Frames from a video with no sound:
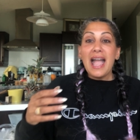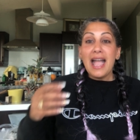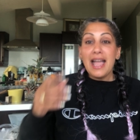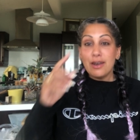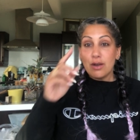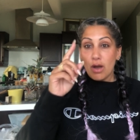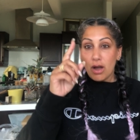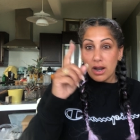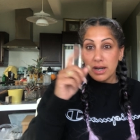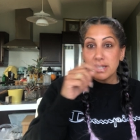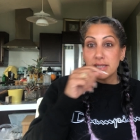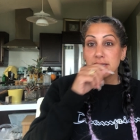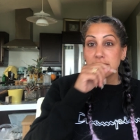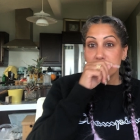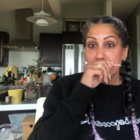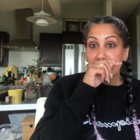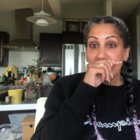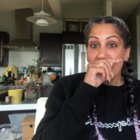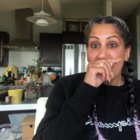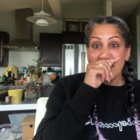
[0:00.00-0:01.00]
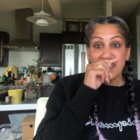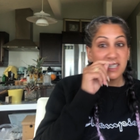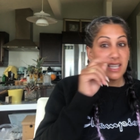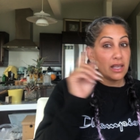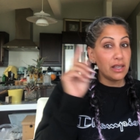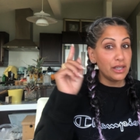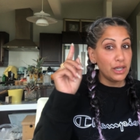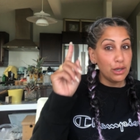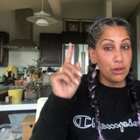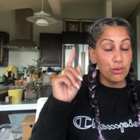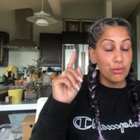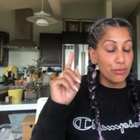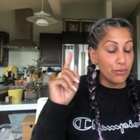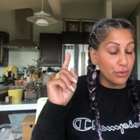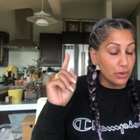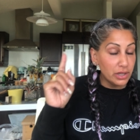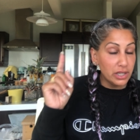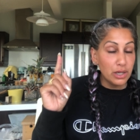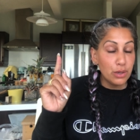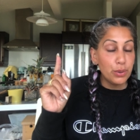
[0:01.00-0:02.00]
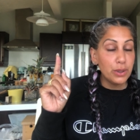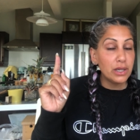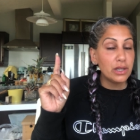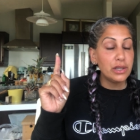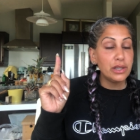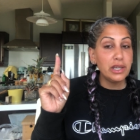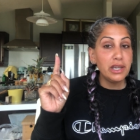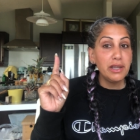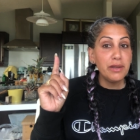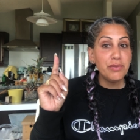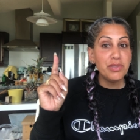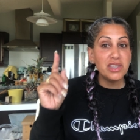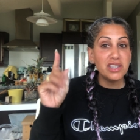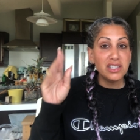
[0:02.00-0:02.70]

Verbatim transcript: and honestly, I'll tell you really quickly,